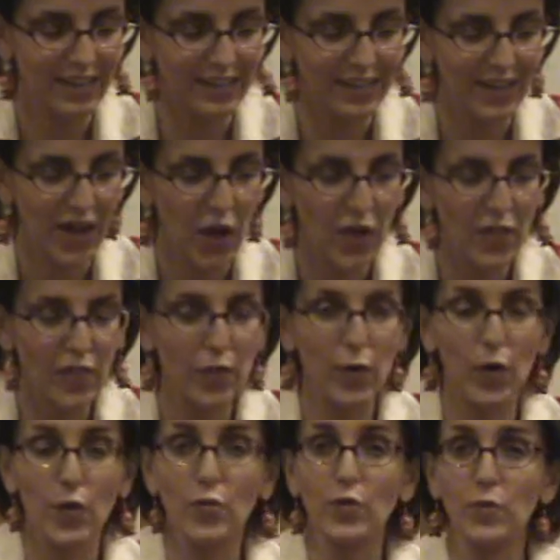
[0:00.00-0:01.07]
uh,
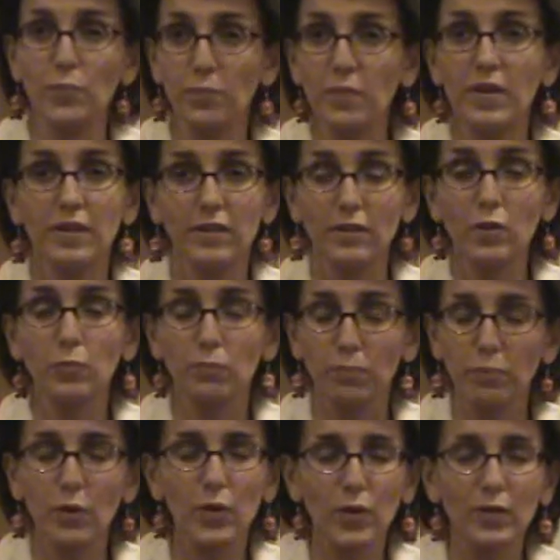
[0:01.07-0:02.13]
there, there, you know,
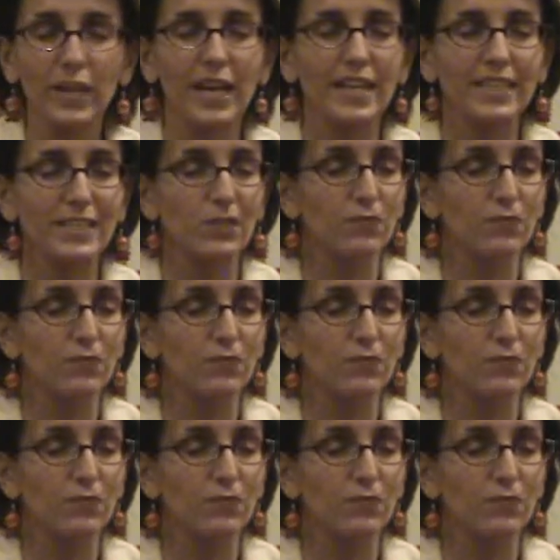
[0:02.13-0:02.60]
Puroland